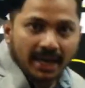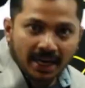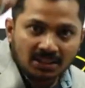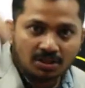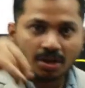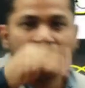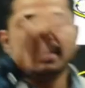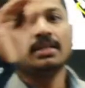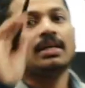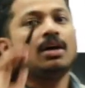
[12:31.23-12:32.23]
edge
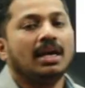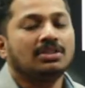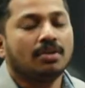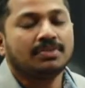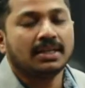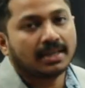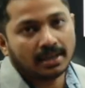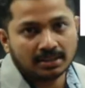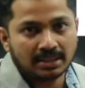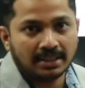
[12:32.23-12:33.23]
of
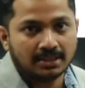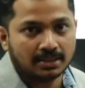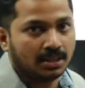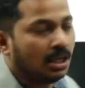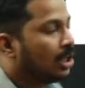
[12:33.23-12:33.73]
that slices.